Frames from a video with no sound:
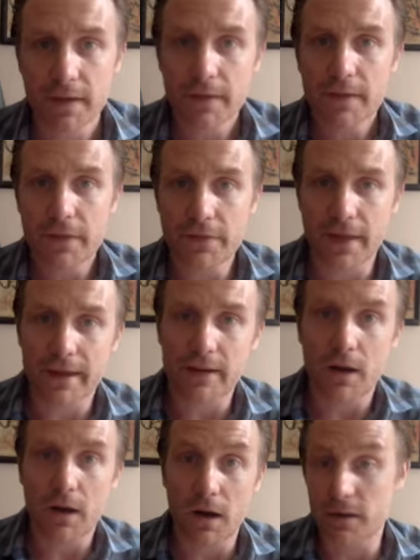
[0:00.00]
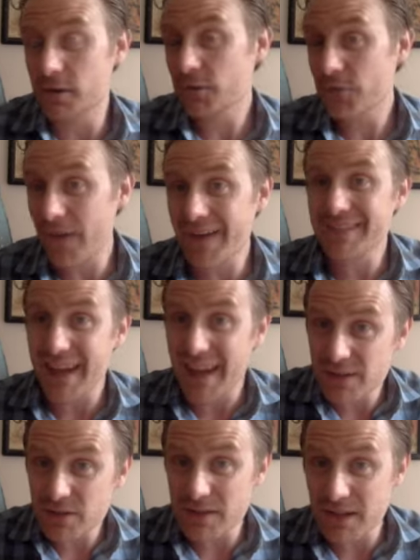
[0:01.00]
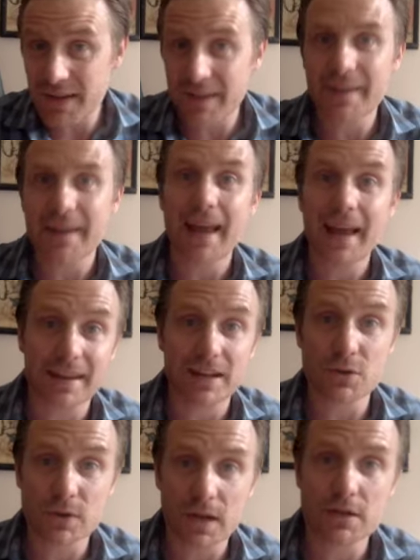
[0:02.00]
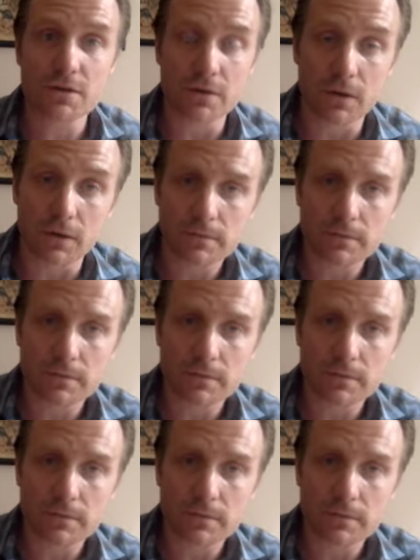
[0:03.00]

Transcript: that are in fact entertaining and educational.